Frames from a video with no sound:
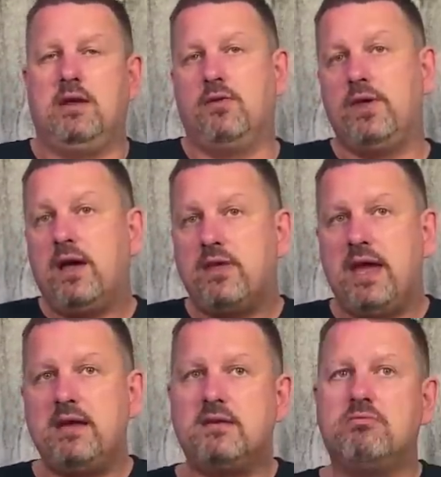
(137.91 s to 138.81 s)
On the other
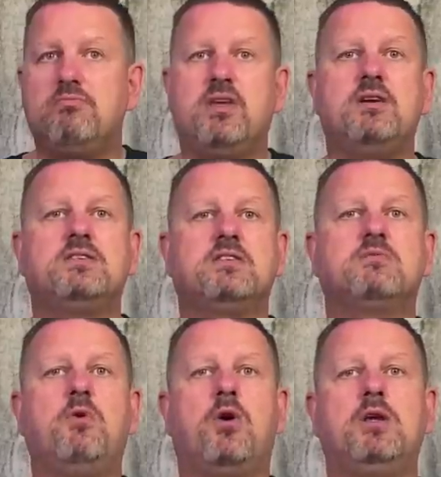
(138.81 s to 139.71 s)
hand, there is a
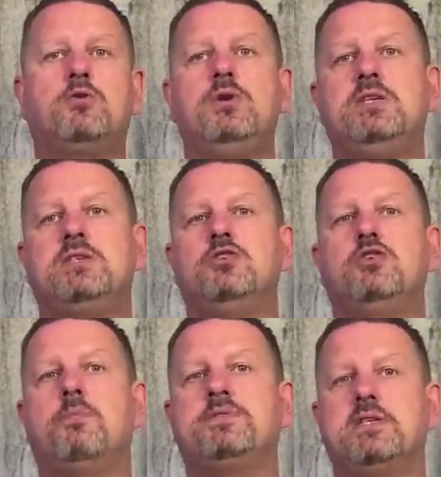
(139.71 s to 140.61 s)
small increase in
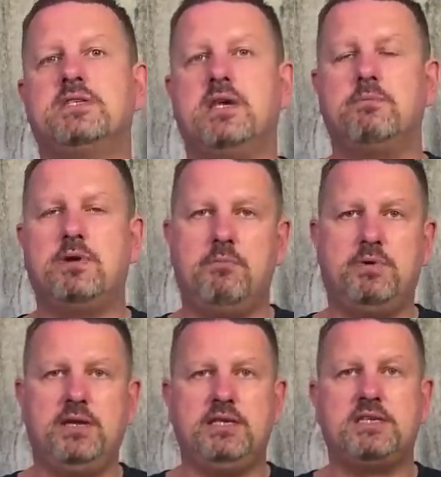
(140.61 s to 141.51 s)
jobs as some
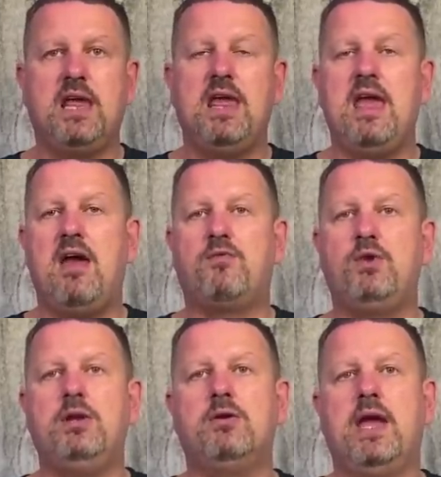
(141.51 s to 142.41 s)
companies have
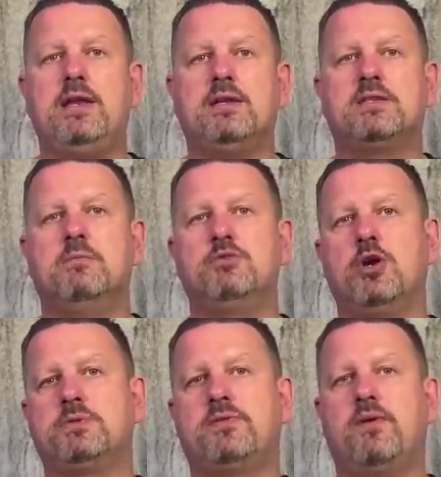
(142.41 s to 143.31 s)
relocated some
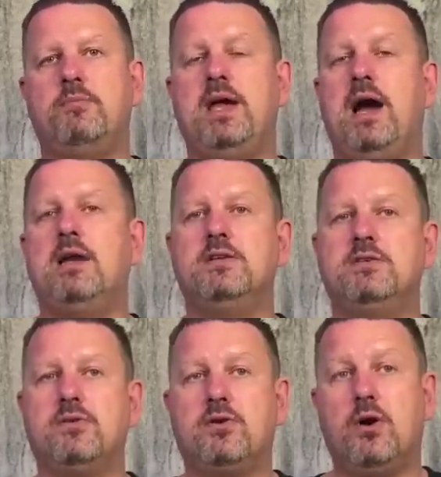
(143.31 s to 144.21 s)
jobs from the island
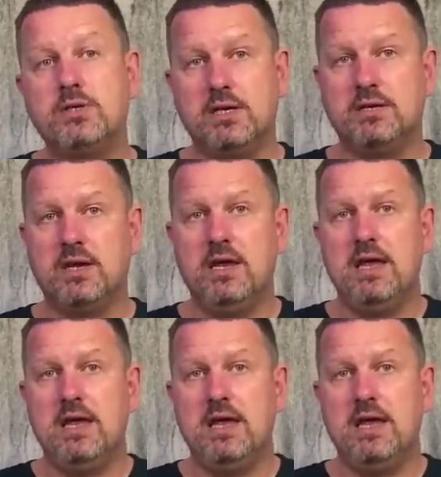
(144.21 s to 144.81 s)
to the continent,